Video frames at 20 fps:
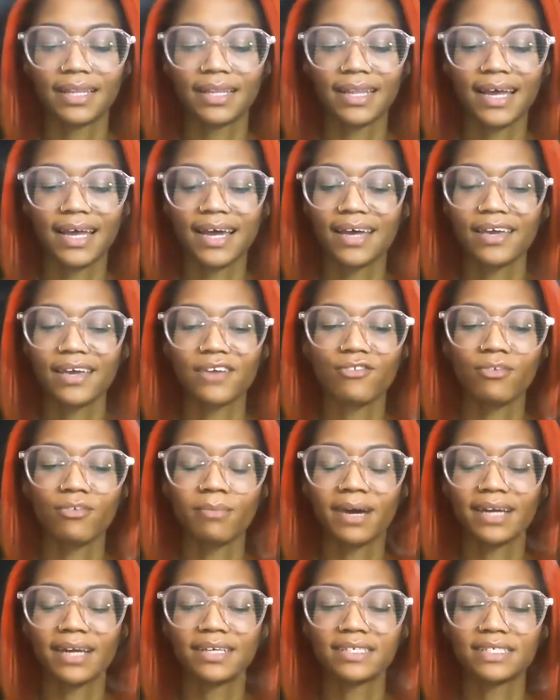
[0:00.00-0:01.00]
not
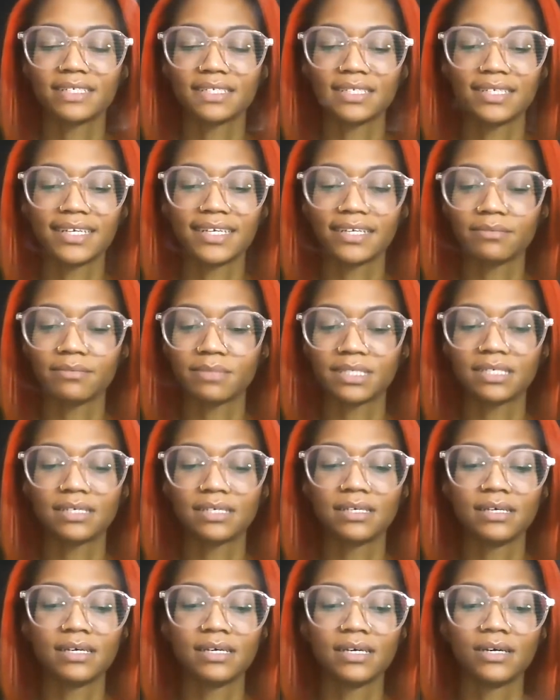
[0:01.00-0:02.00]
everybody is adept
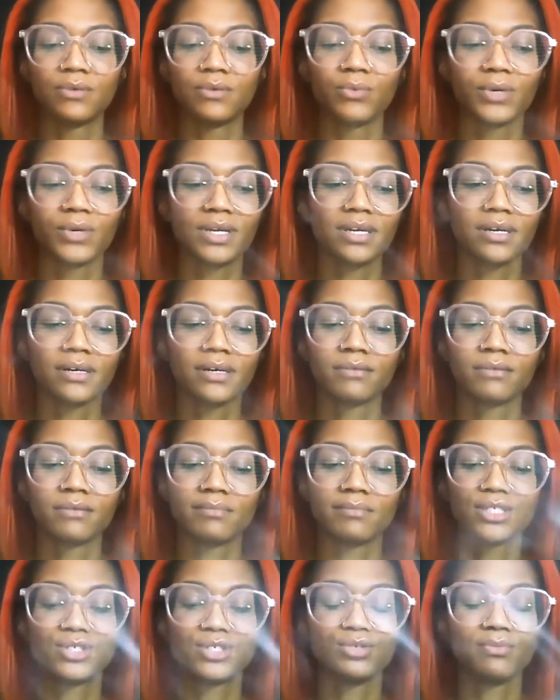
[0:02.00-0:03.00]
when it
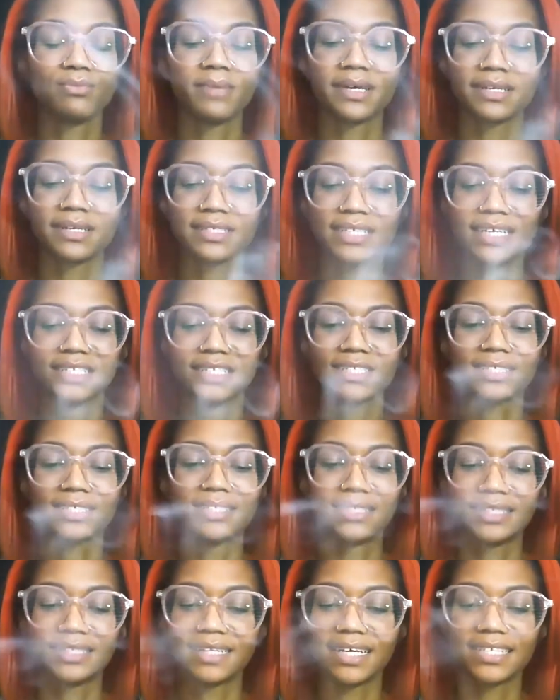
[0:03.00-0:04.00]
comes to meditation.
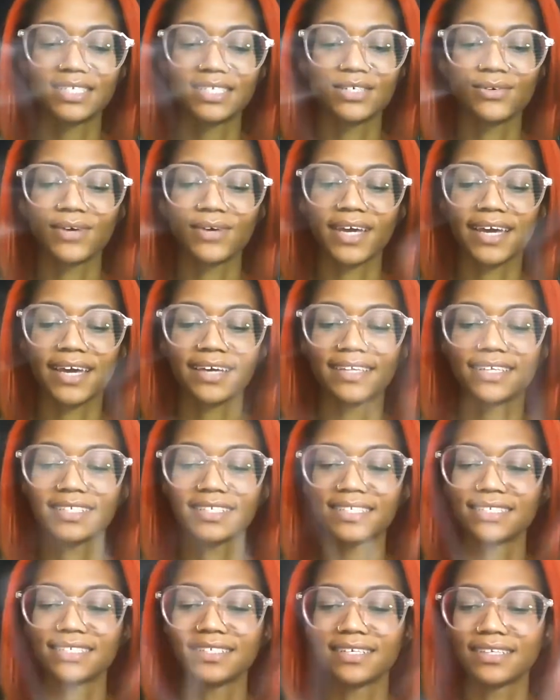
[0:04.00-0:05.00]
That's okay.
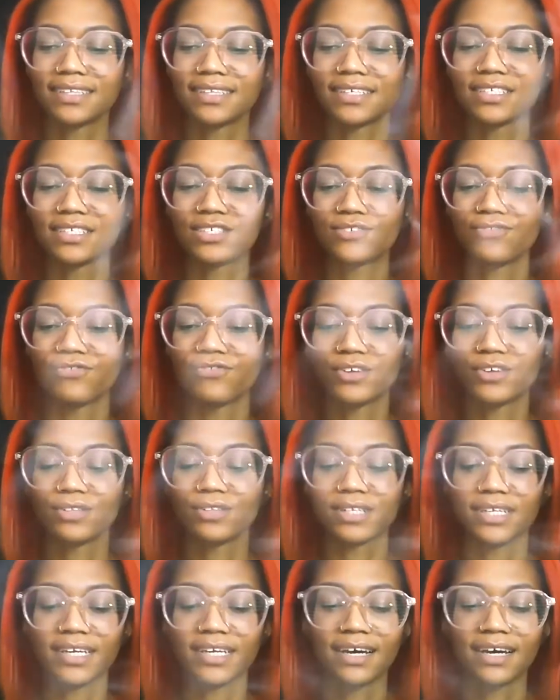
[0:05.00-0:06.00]
That's nothing to feel
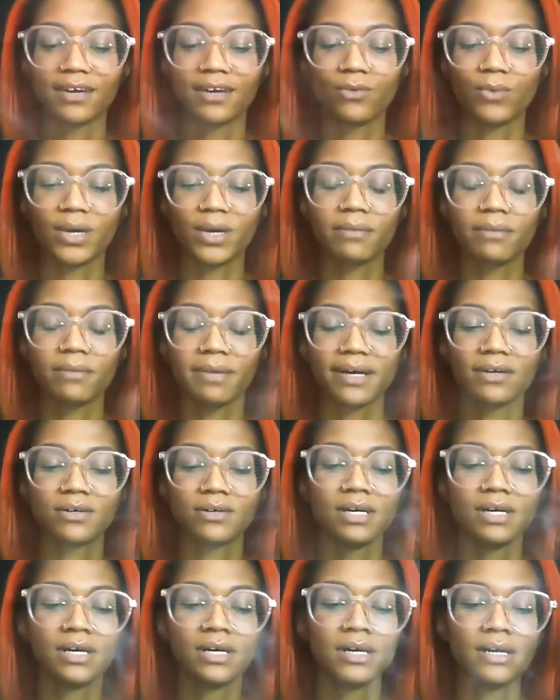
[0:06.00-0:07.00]
any kind of way about.
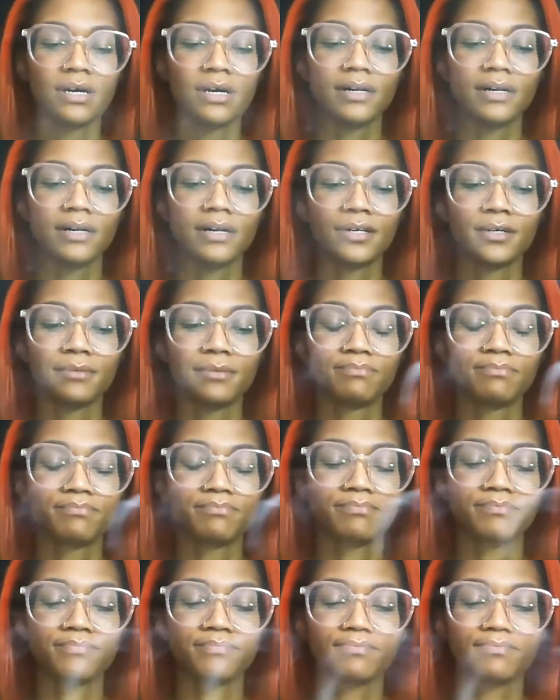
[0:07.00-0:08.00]
Um,
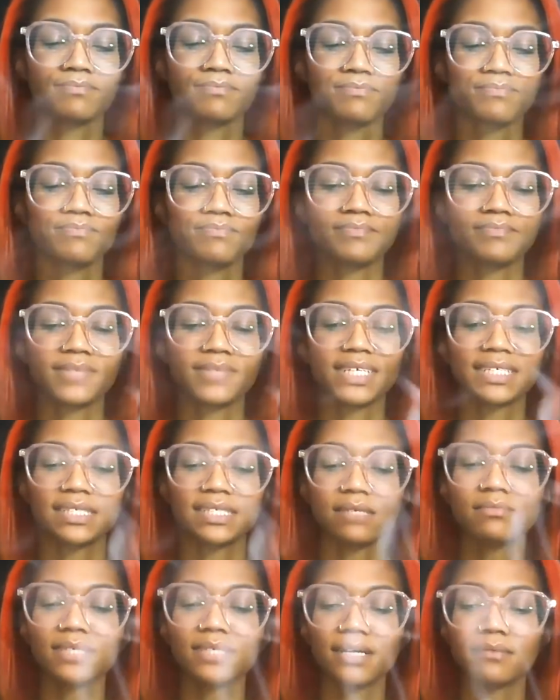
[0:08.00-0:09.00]
and
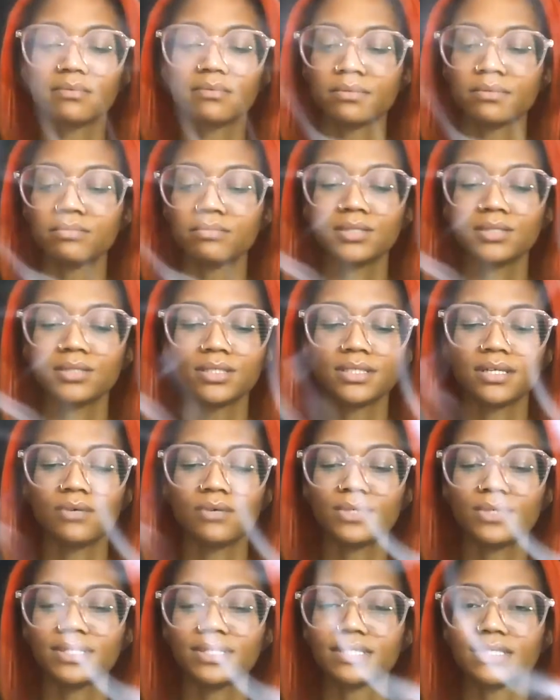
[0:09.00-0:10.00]
sometimes people just
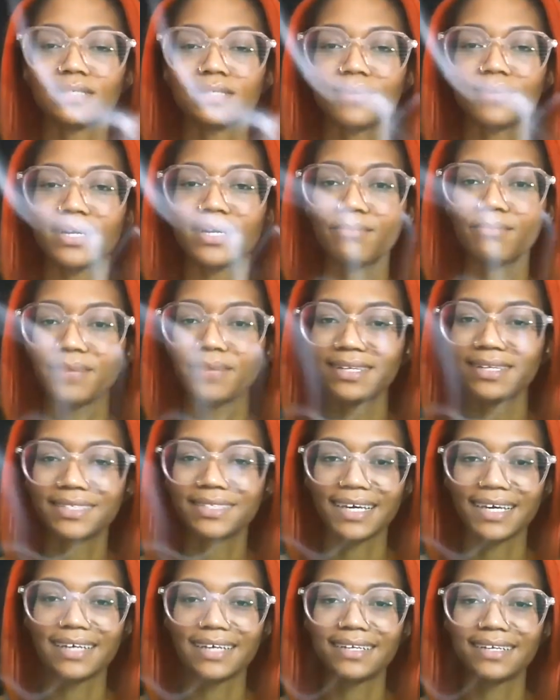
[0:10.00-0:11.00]
don't want to sit around
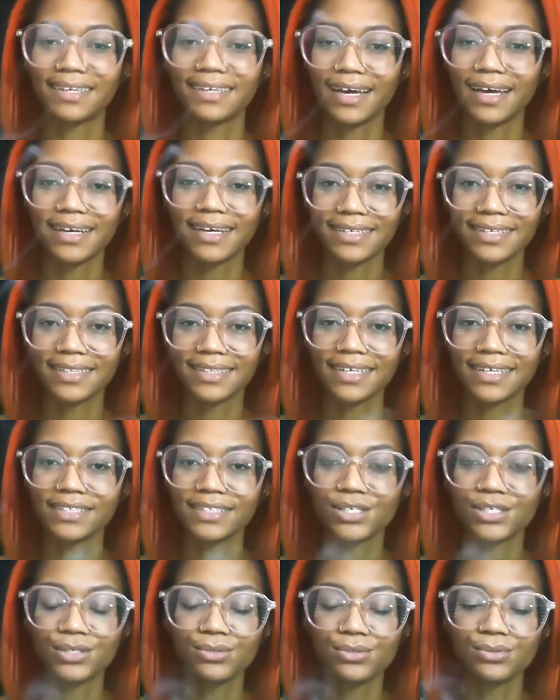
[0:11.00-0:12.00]
meditating. I get that
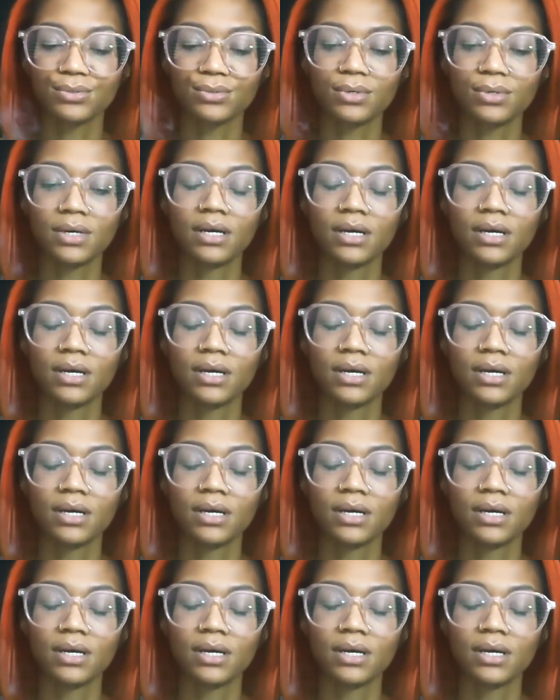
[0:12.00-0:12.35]
too.